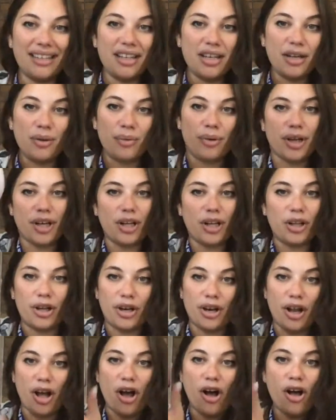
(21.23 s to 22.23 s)
We're going to
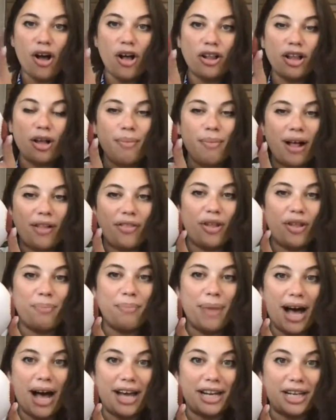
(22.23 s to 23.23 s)
learn all about the
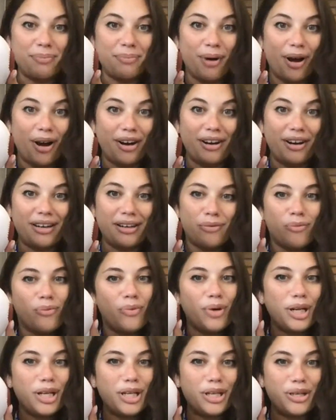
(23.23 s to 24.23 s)
body part
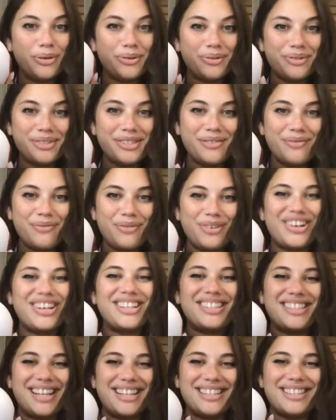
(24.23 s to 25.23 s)
we use for a
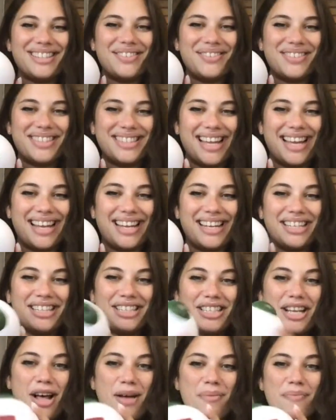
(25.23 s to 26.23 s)
sense of sight.
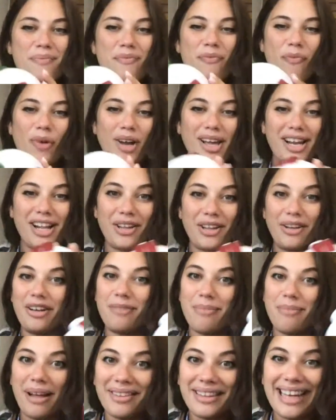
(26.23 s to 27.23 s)
Yep, we're going to learn
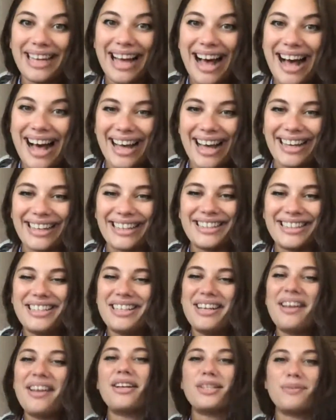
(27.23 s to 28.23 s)
about the eye
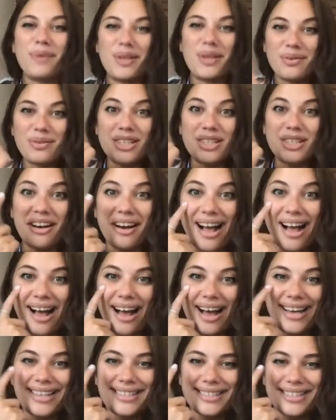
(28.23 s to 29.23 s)
because we use our
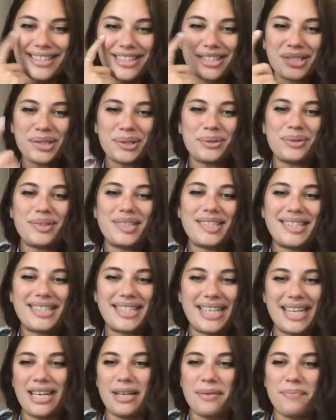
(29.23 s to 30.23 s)
eyes to
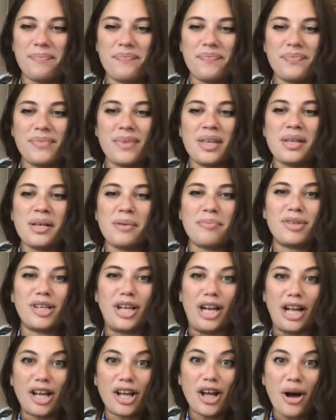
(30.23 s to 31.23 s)
see. I'm going
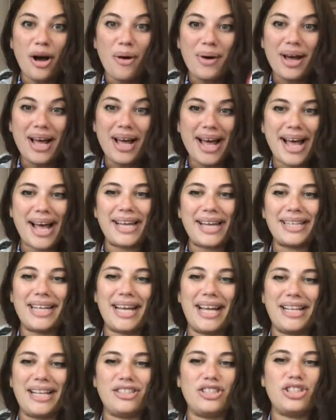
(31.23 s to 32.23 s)
to go ahead
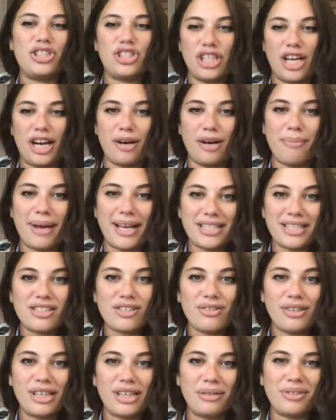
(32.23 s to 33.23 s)
and share my
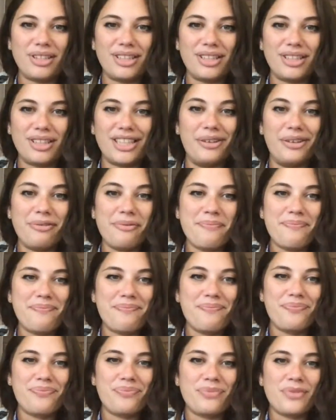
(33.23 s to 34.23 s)
screen with you
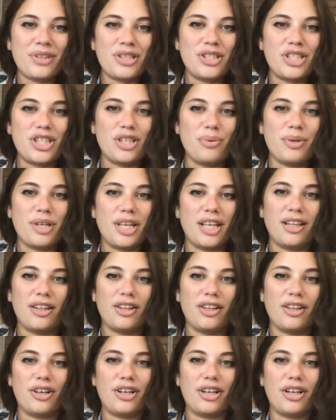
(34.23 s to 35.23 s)
so we can
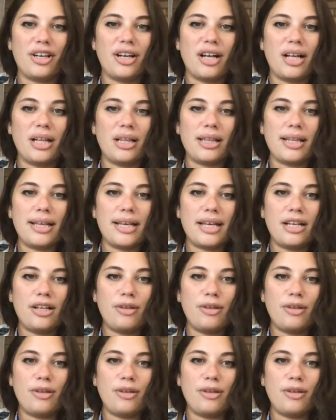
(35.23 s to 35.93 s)
learn a little